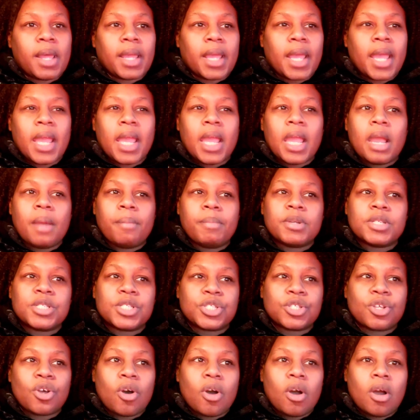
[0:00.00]
like,
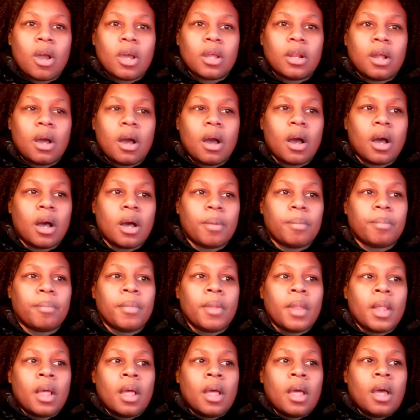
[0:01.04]
Amazon